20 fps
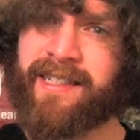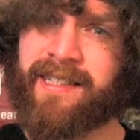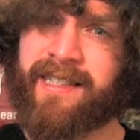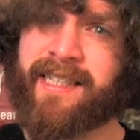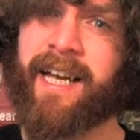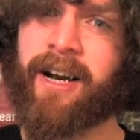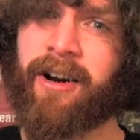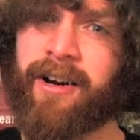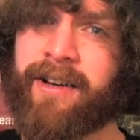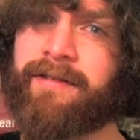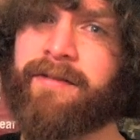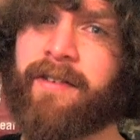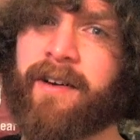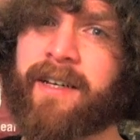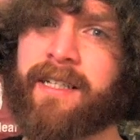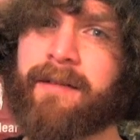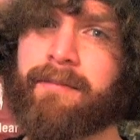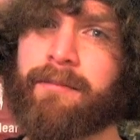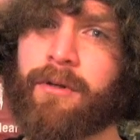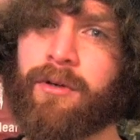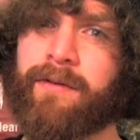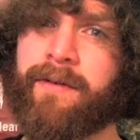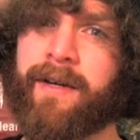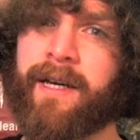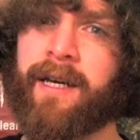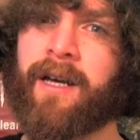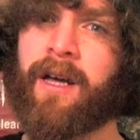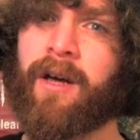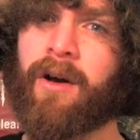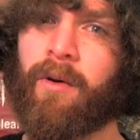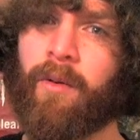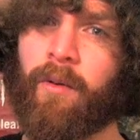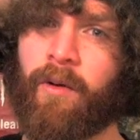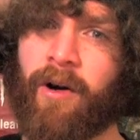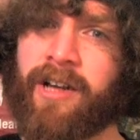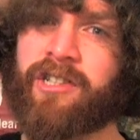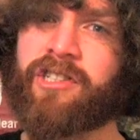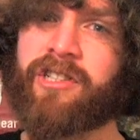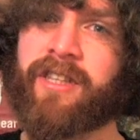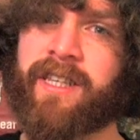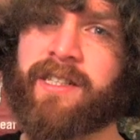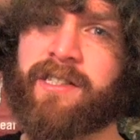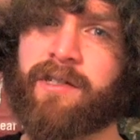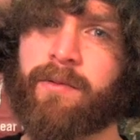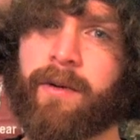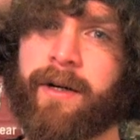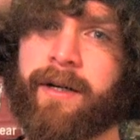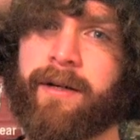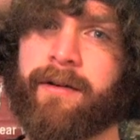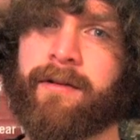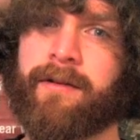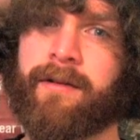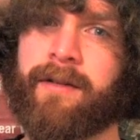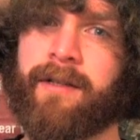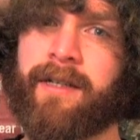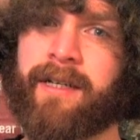scary fucking movie, watch this one.